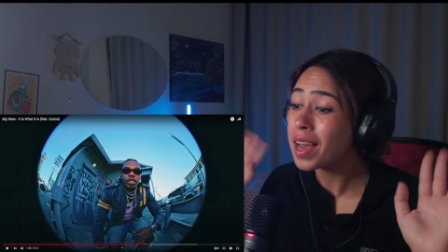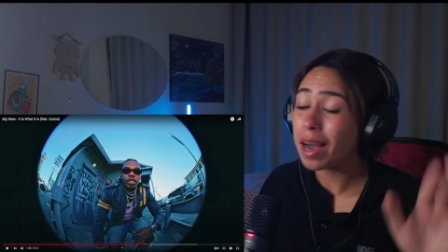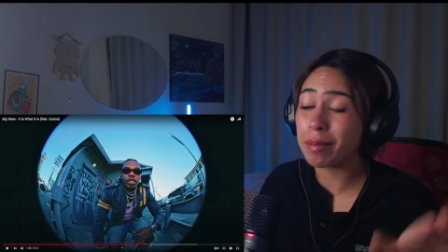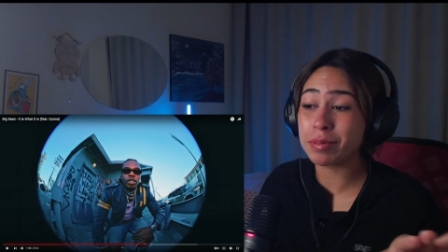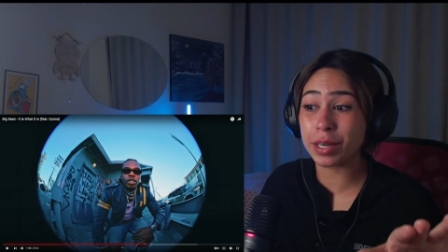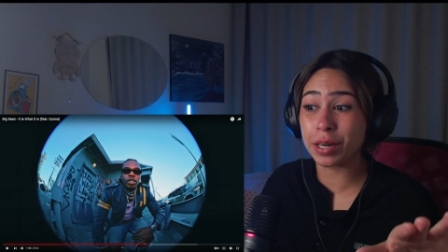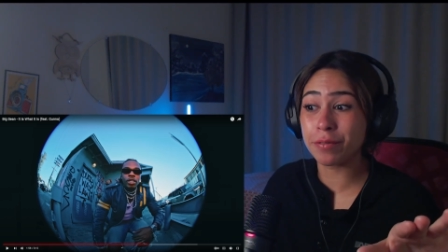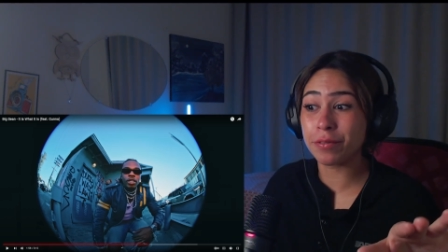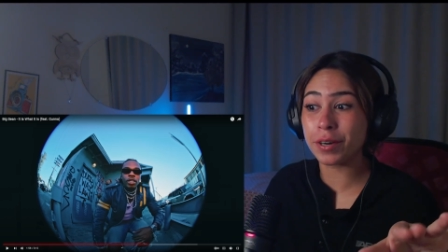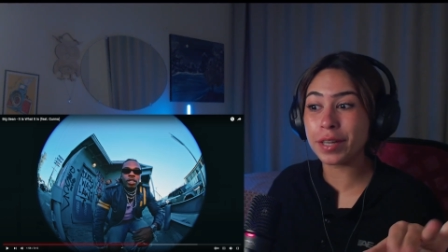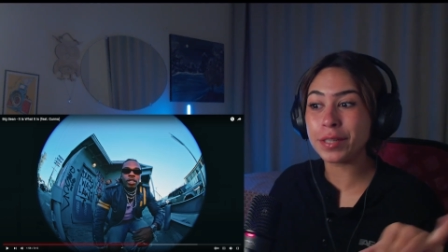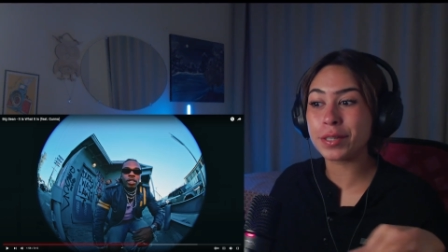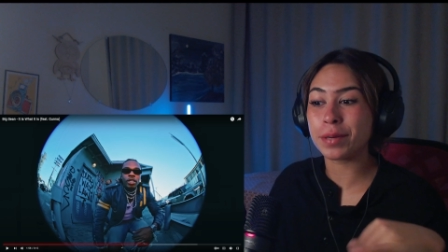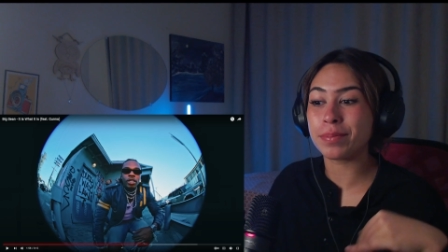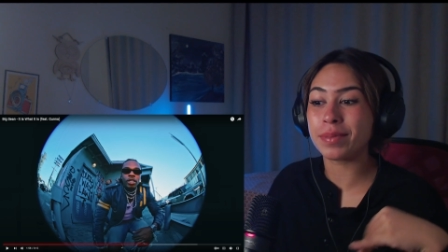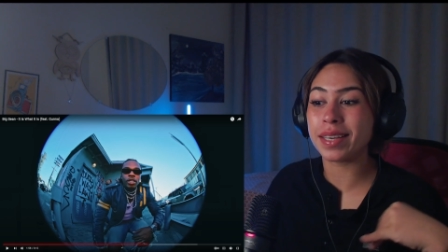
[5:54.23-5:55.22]
I'm sorry for
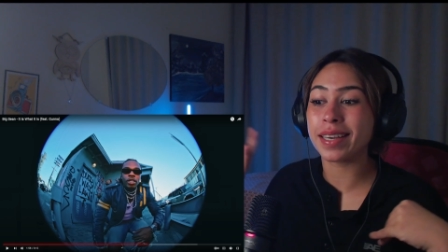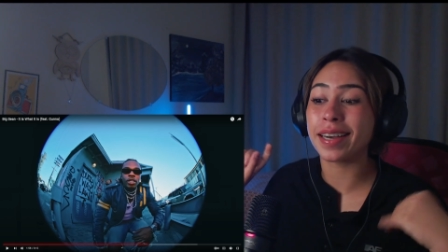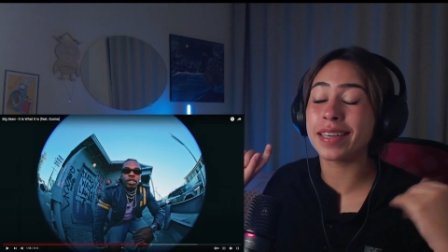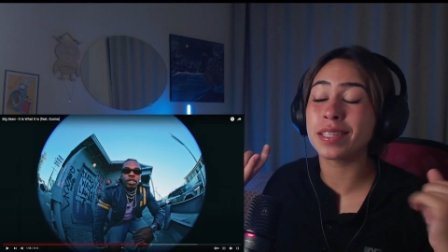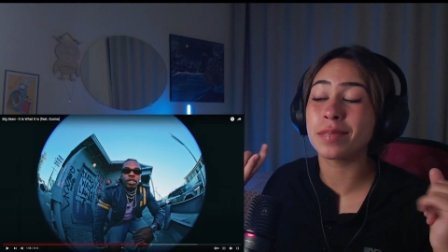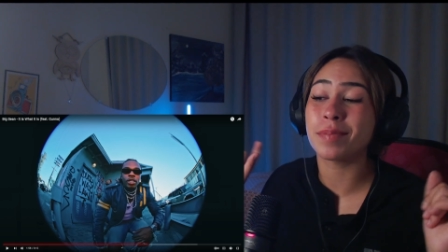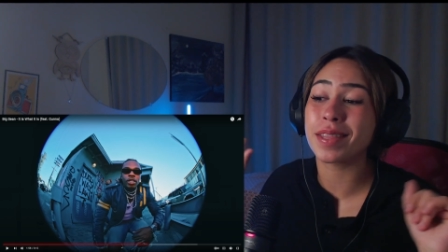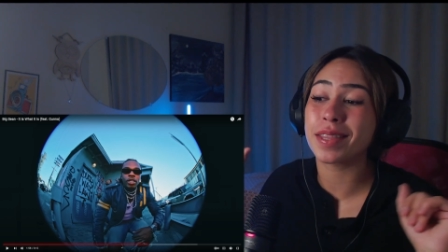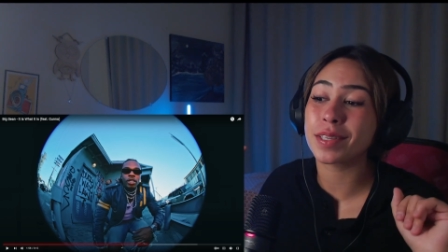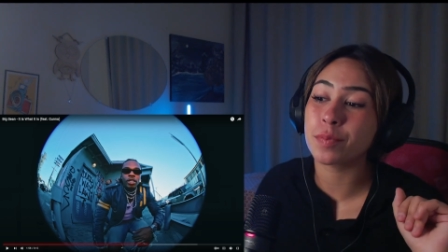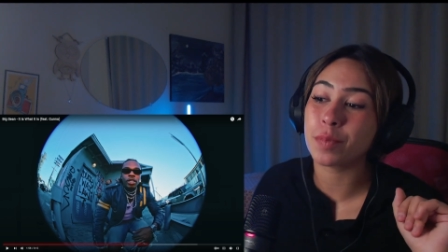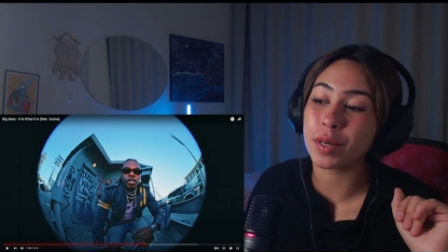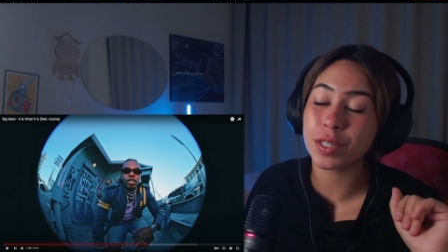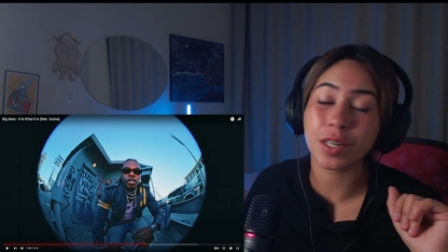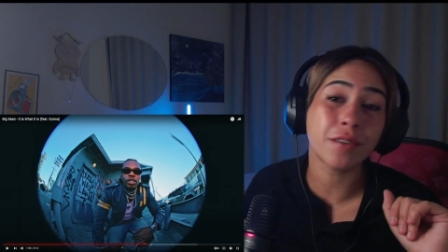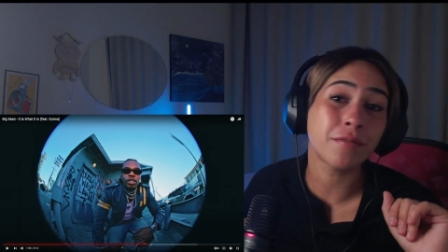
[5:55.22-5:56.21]
interrupting guys, but the
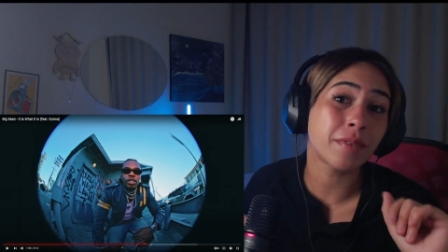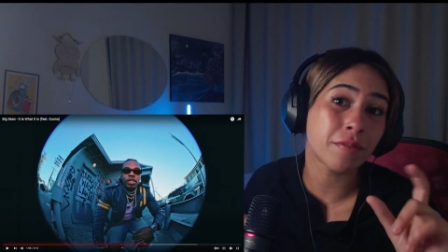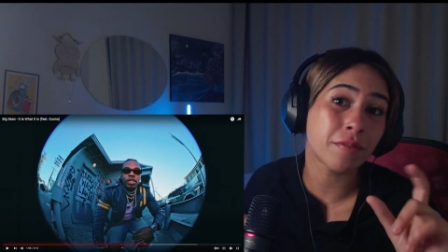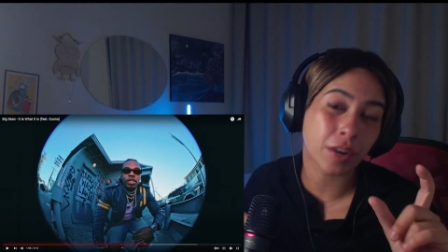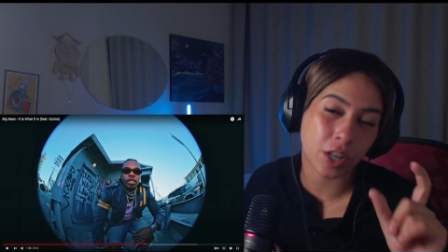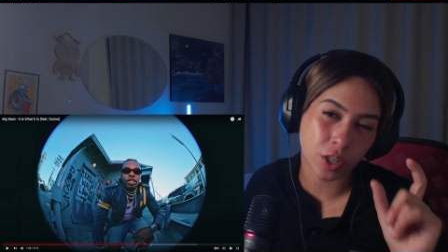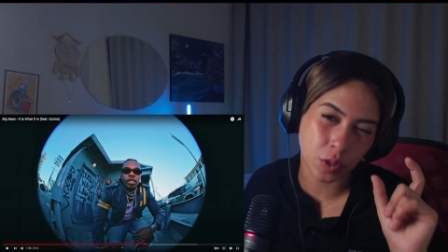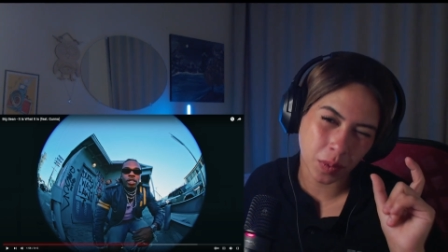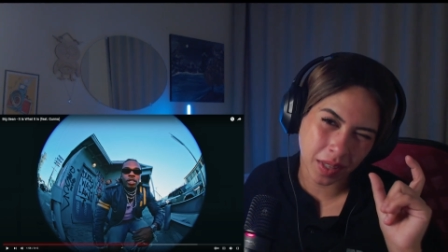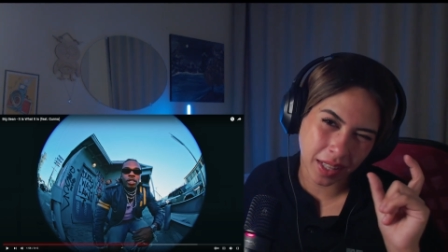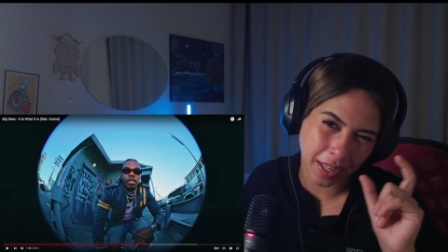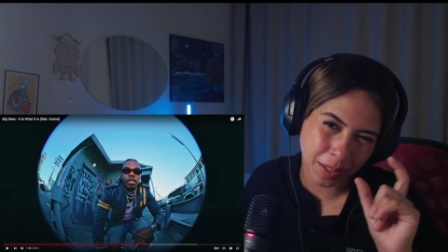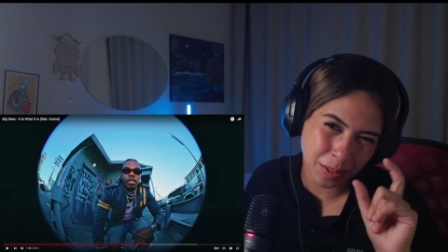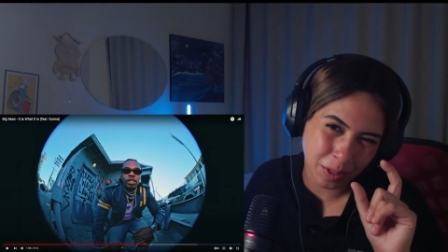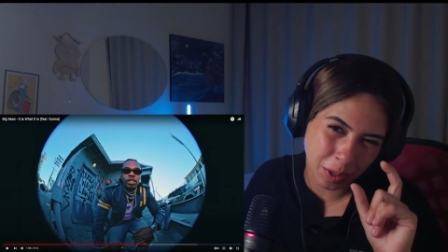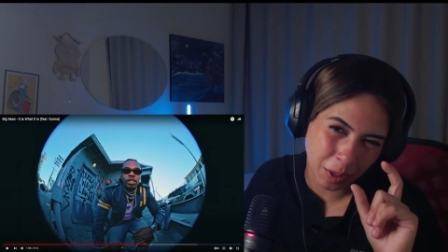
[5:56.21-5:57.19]
sponsor of my videos would
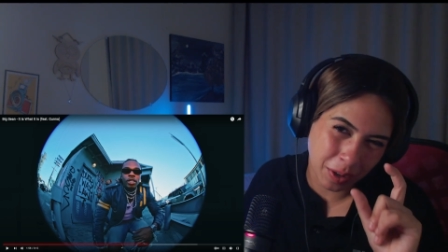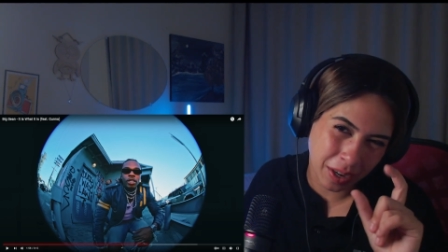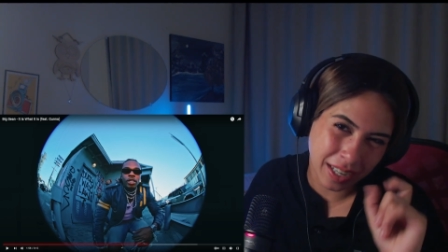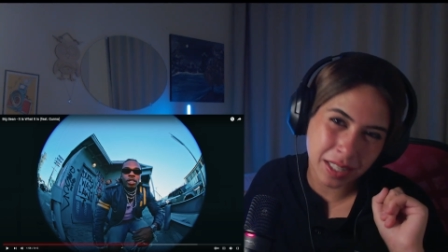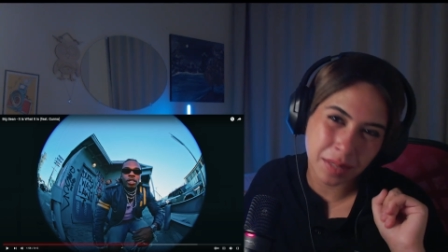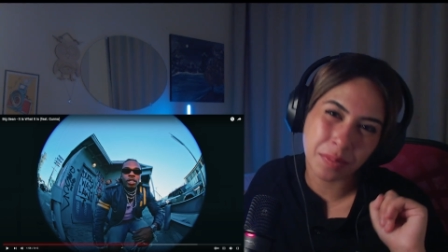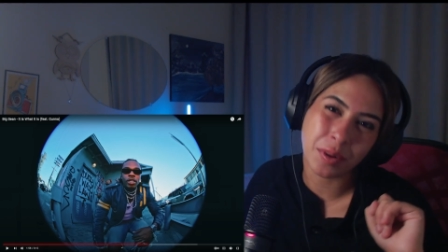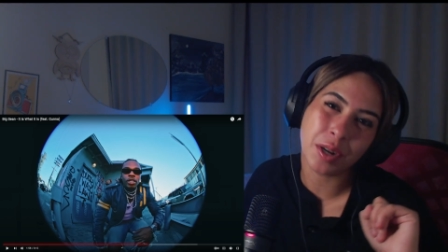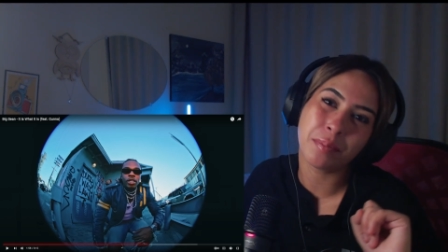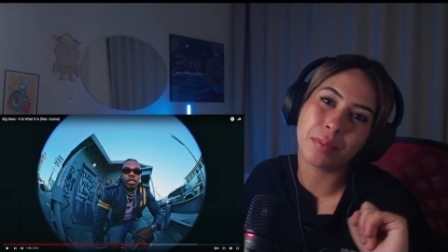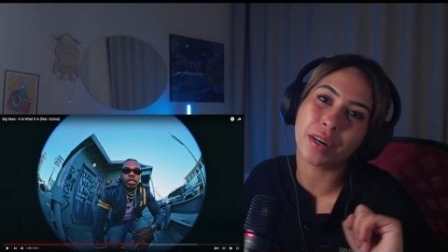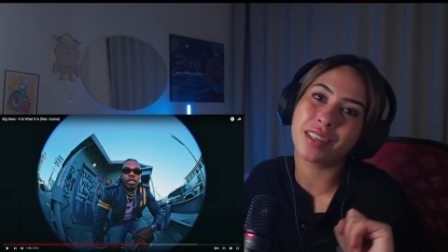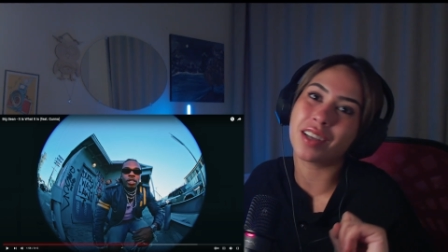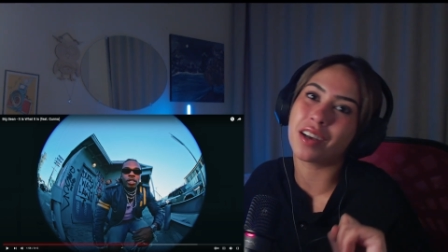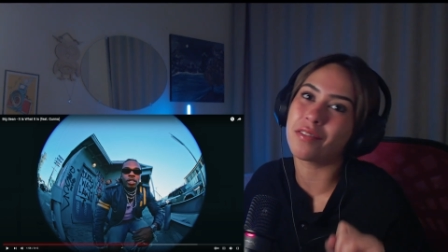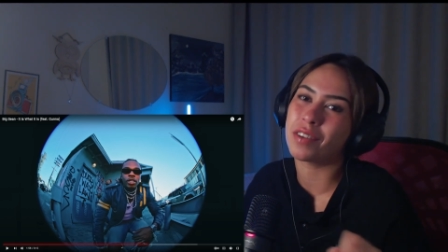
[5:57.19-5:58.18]
like to show you a small
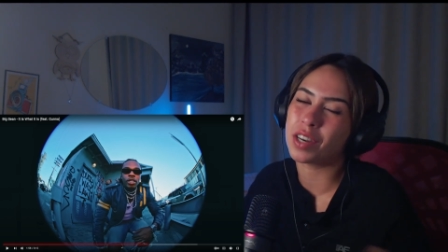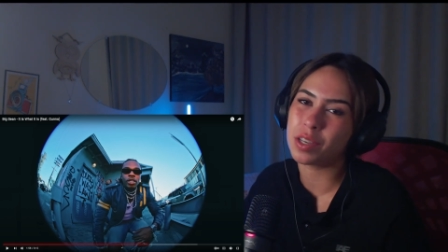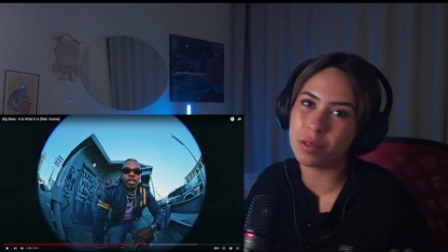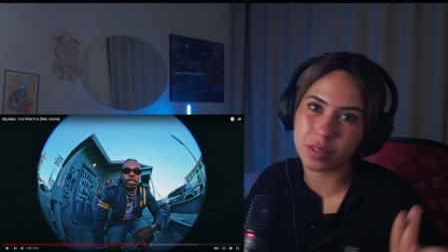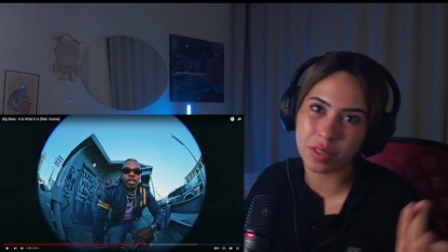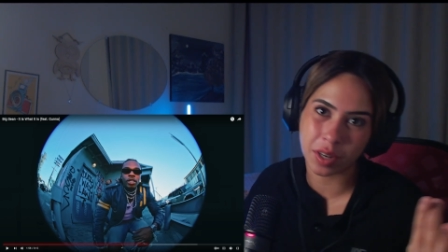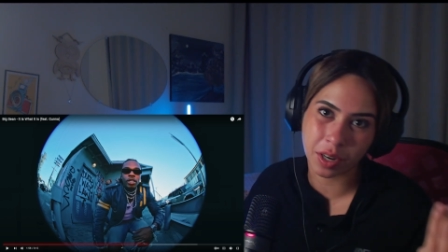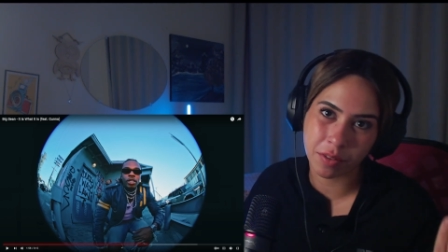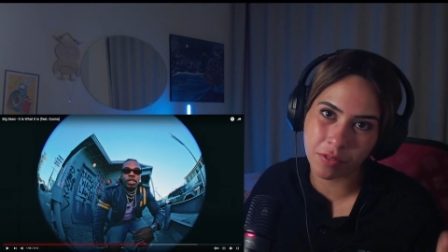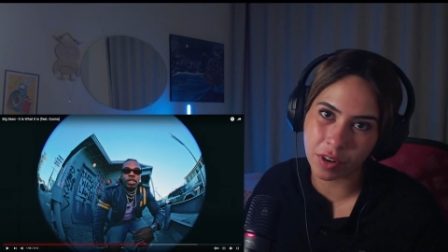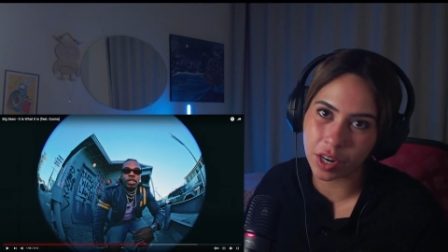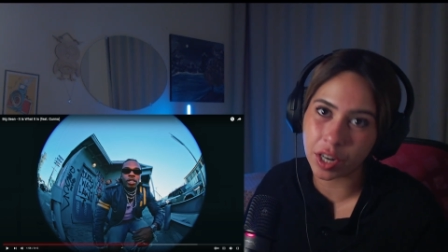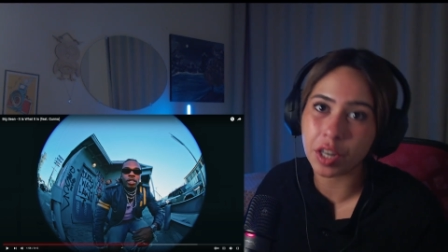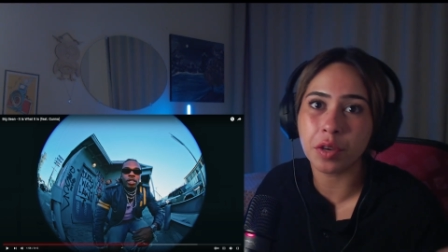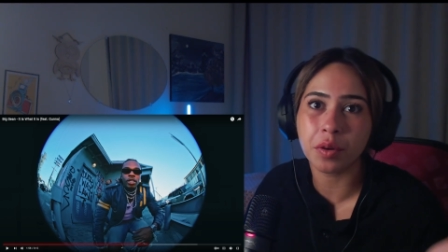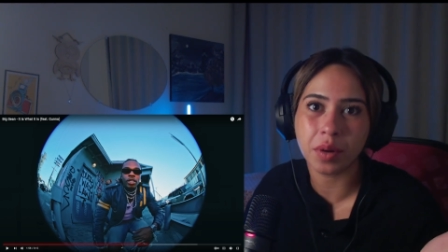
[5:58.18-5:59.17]
part of a new song for
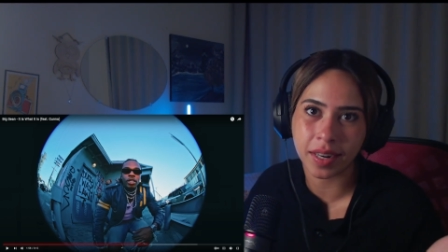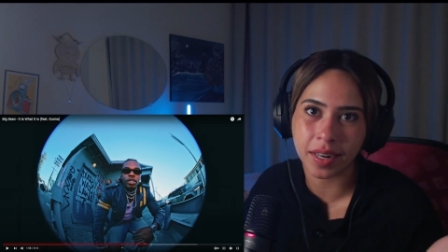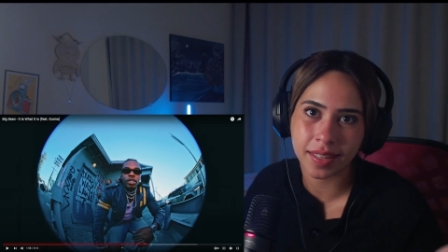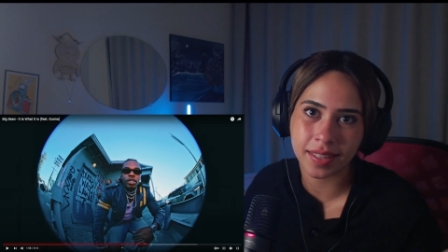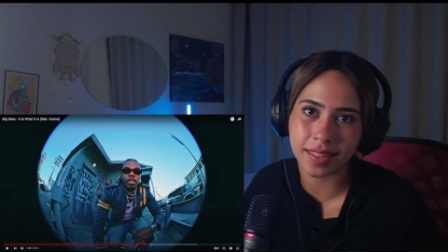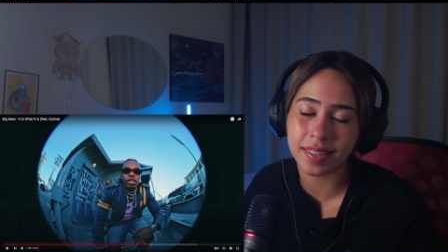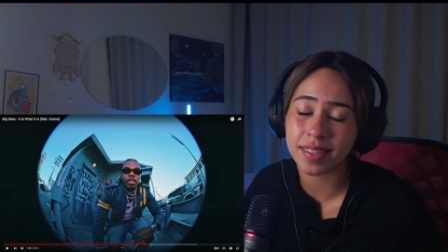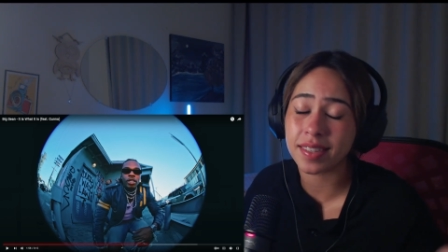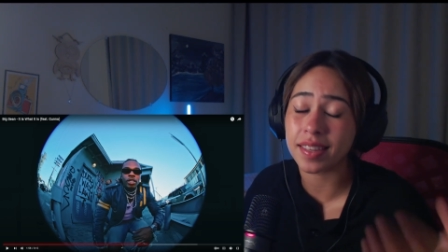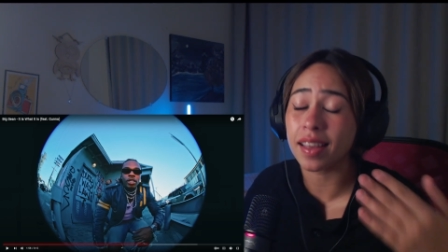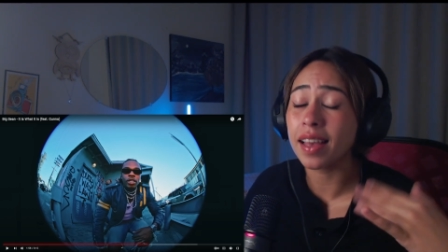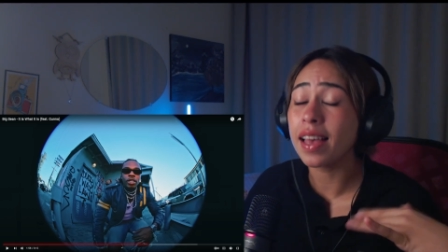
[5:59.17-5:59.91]
a new artist.